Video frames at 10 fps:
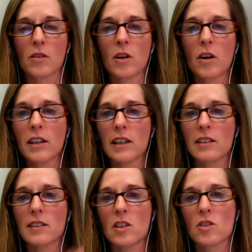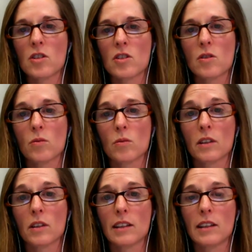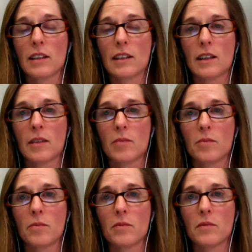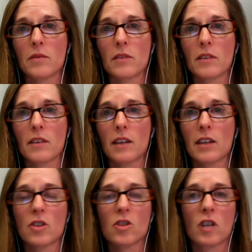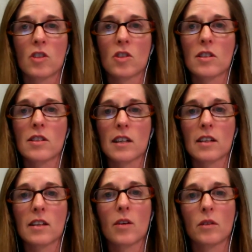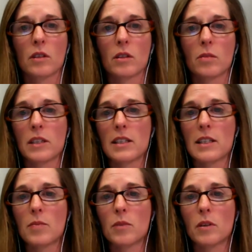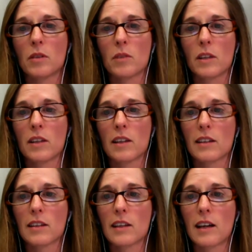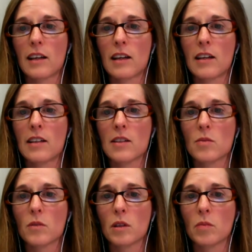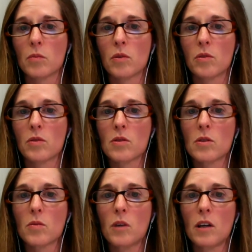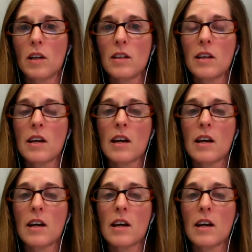calling attention to really exchanges that go a little bit deeper, and we think that that is really important. So one